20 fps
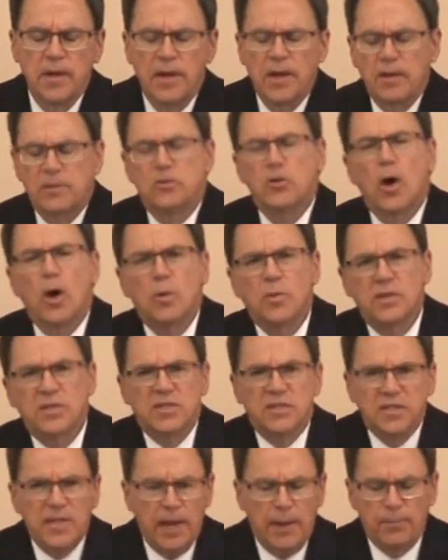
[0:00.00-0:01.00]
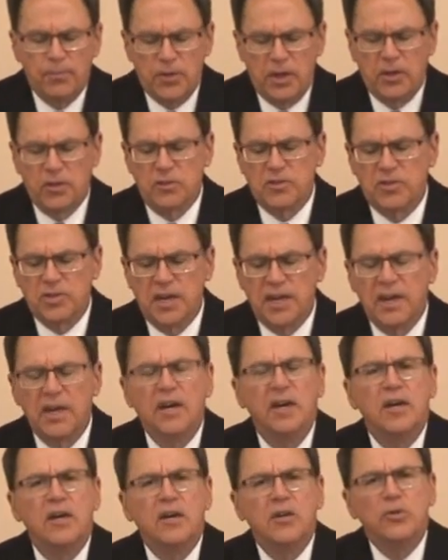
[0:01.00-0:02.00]
Now it's always tempting, you see,
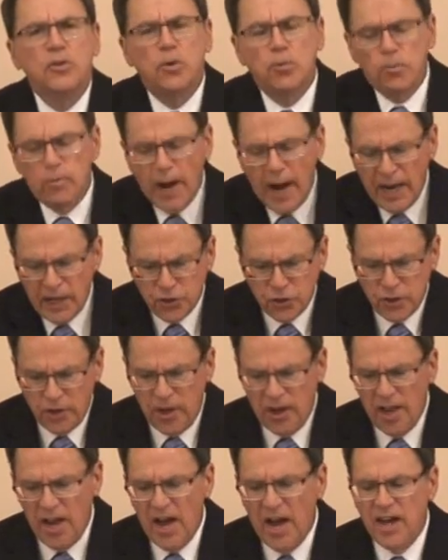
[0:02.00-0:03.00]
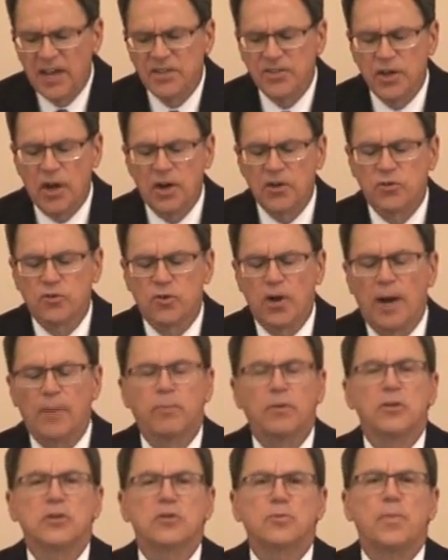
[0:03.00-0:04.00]
to rationalize our
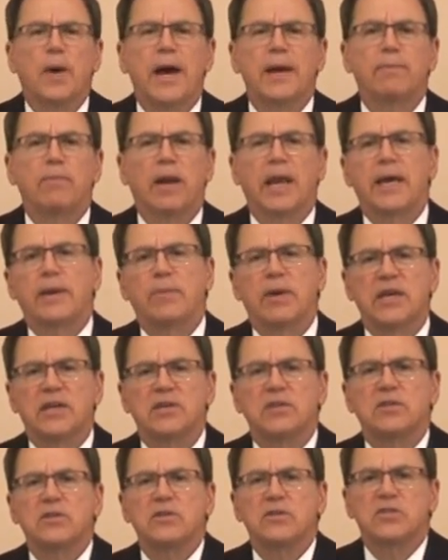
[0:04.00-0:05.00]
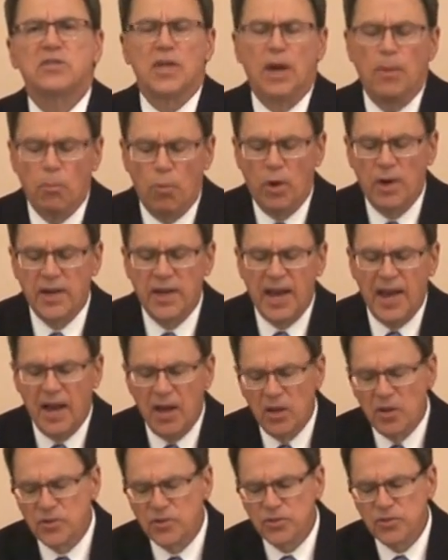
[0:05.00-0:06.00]
troubles by blaming someone
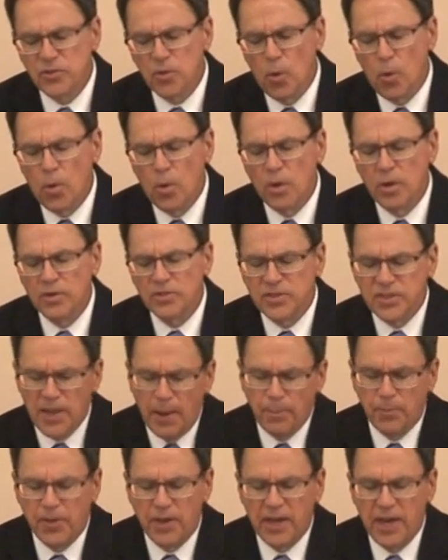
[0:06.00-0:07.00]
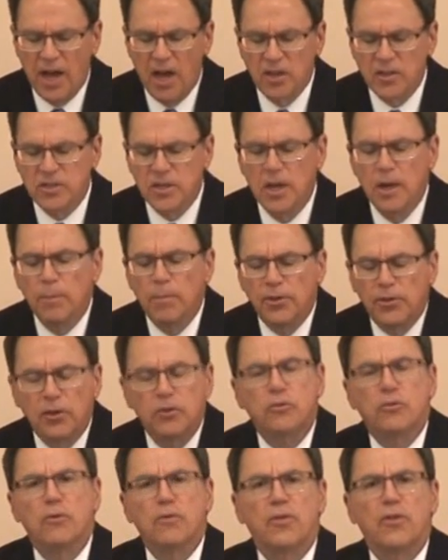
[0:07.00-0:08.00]
else or something else, but the
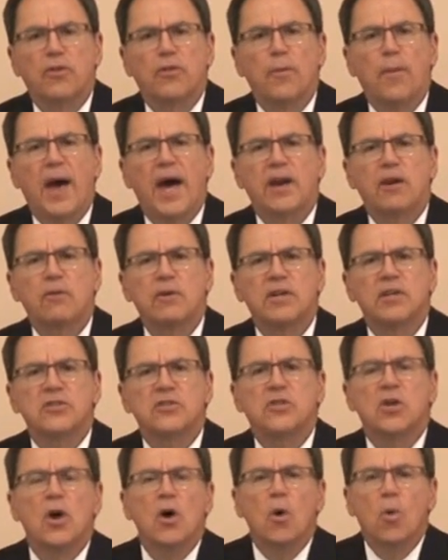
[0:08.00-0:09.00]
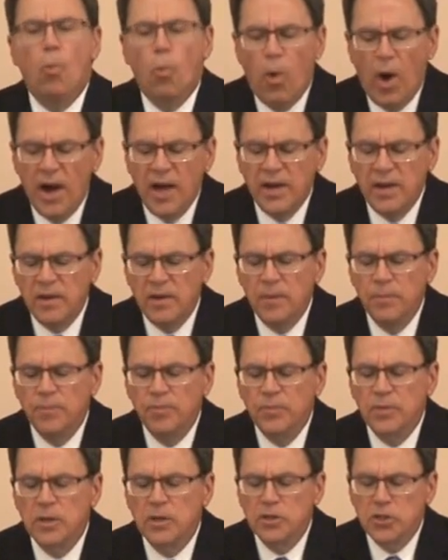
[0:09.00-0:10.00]
truth of the matter is one
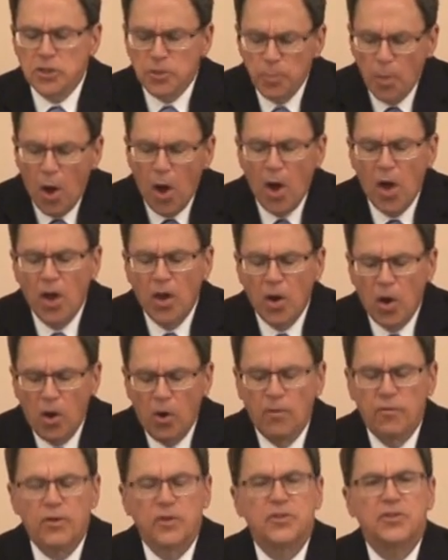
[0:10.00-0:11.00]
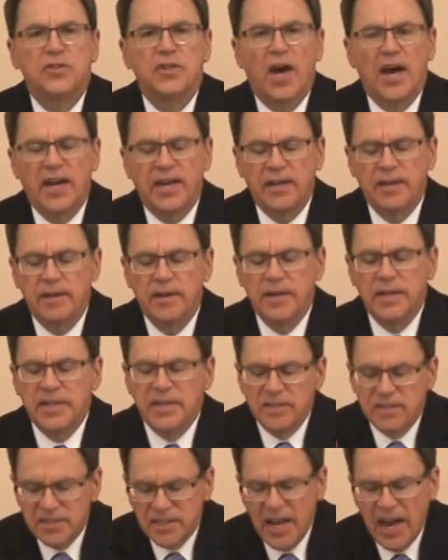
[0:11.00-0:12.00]
small oversight
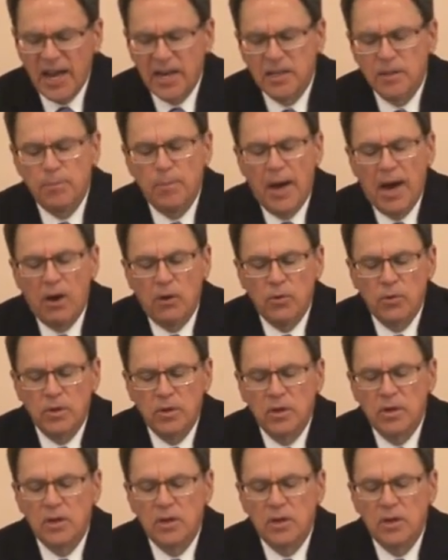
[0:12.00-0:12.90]
is tantamount